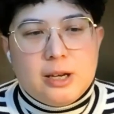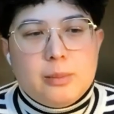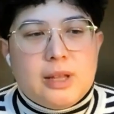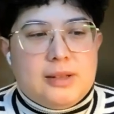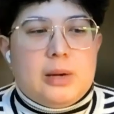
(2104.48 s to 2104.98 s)

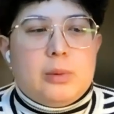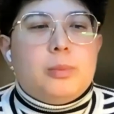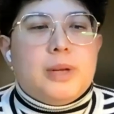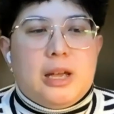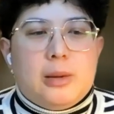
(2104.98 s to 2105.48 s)
them that they
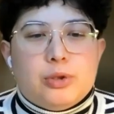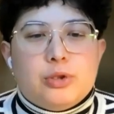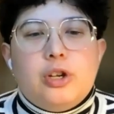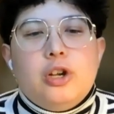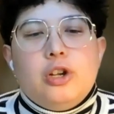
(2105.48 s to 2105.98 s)
will be
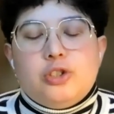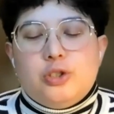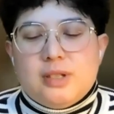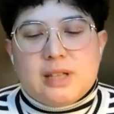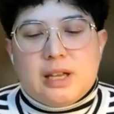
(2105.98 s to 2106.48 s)
able
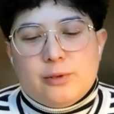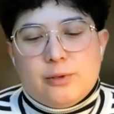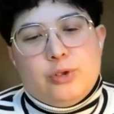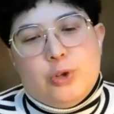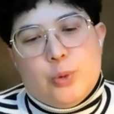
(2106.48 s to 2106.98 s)
to
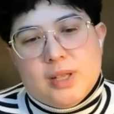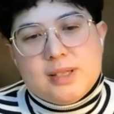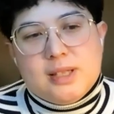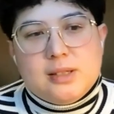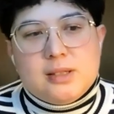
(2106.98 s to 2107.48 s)
decipher the
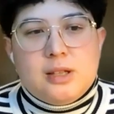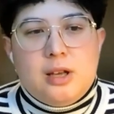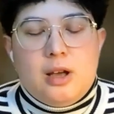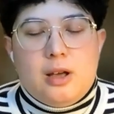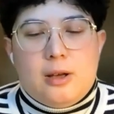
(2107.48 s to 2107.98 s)
nuances
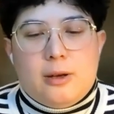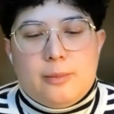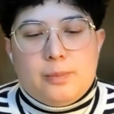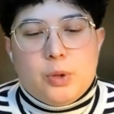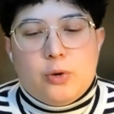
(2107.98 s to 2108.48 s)

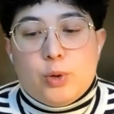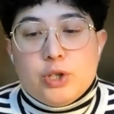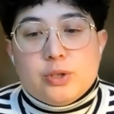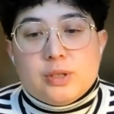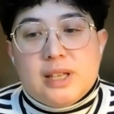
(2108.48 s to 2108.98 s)
uh, of
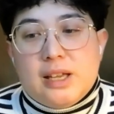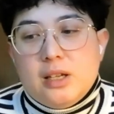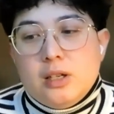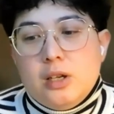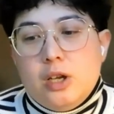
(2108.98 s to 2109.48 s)
what you're
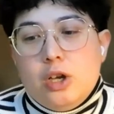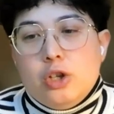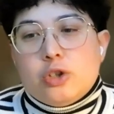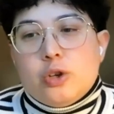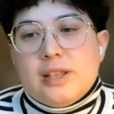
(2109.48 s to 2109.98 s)
saying.
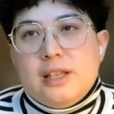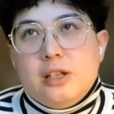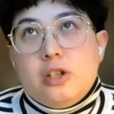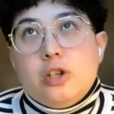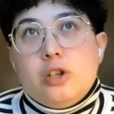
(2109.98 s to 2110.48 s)
So I
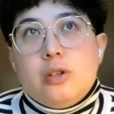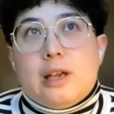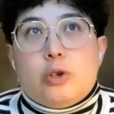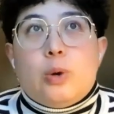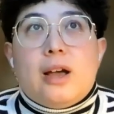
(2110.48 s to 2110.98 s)
think,
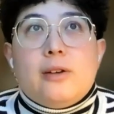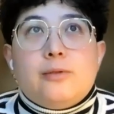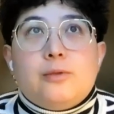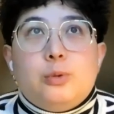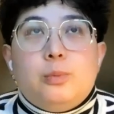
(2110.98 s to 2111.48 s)
yeah, you
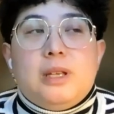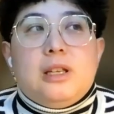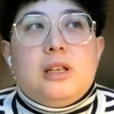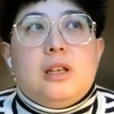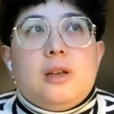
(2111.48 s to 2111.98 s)
have to
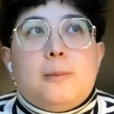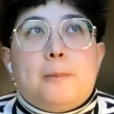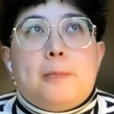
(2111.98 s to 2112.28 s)
be